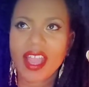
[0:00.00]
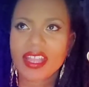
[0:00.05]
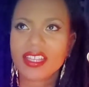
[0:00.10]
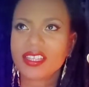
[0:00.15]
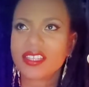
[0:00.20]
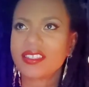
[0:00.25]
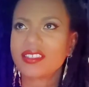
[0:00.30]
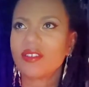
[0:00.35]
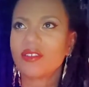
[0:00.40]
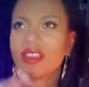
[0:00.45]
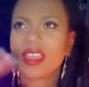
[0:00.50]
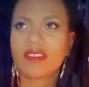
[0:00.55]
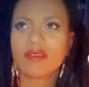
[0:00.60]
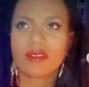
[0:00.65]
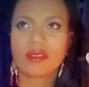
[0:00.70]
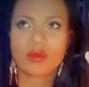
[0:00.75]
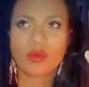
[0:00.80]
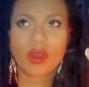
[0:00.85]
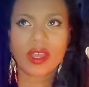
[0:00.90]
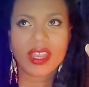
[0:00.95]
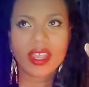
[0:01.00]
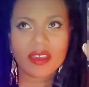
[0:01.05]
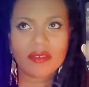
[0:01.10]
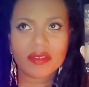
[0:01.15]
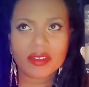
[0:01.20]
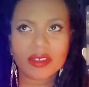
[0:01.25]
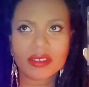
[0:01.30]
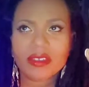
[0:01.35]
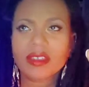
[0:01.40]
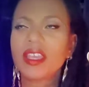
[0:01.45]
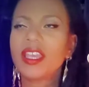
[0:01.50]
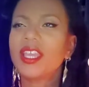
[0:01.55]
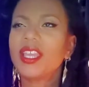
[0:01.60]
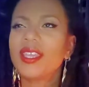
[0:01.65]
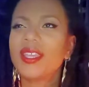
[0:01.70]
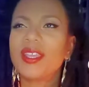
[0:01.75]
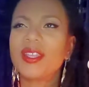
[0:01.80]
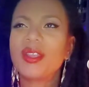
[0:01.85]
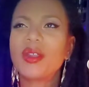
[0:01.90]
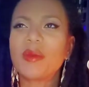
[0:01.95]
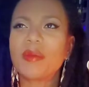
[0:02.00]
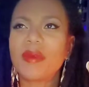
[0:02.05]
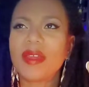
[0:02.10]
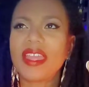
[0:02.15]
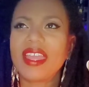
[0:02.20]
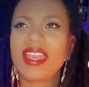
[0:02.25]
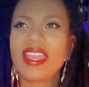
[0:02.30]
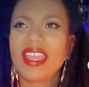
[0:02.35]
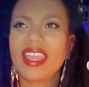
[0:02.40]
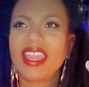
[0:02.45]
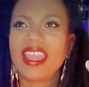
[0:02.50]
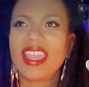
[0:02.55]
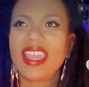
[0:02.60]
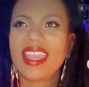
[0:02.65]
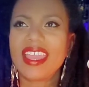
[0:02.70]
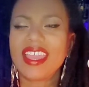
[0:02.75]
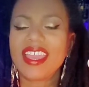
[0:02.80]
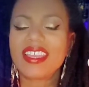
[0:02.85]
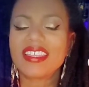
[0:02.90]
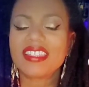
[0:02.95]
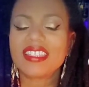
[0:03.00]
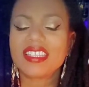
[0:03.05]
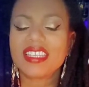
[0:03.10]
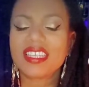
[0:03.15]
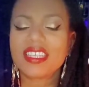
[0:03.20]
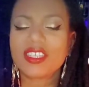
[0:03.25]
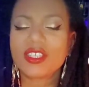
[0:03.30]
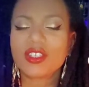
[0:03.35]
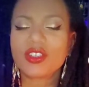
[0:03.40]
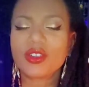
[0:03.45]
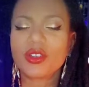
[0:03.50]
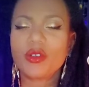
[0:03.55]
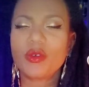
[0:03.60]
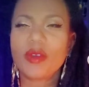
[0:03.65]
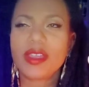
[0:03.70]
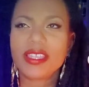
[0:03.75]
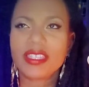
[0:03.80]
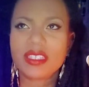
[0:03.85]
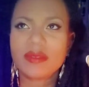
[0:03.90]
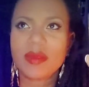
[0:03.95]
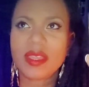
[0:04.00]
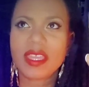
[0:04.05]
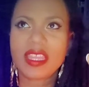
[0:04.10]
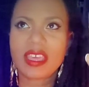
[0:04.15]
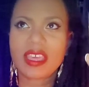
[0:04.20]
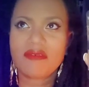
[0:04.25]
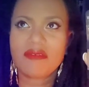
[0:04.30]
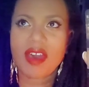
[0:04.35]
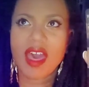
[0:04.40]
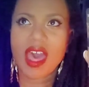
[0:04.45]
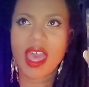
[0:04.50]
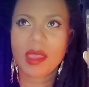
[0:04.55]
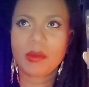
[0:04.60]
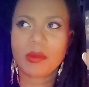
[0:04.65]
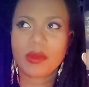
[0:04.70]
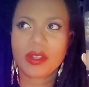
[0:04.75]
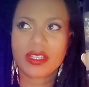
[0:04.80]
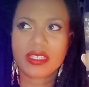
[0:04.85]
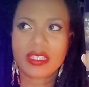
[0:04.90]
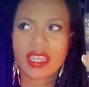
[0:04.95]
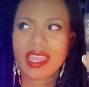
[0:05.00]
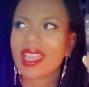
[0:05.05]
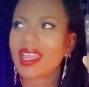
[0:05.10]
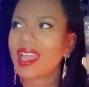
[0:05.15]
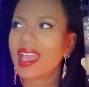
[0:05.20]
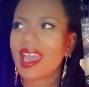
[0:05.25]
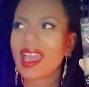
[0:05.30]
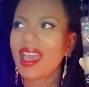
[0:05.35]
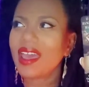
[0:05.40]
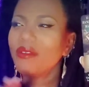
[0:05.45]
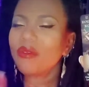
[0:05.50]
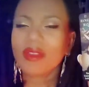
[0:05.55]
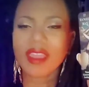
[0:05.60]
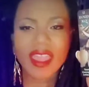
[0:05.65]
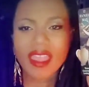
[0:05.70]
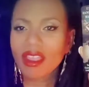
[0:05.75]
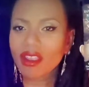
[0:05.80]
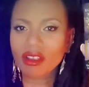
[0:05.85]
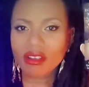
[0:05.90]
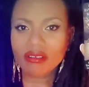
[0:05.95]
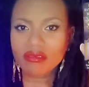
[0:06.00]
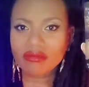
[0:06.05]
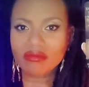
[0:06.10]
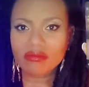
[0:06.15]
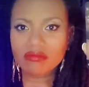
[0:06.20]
I just don't give a whatever, you know, but it's, it, you're going to be in that vibe where it's like, I don't care.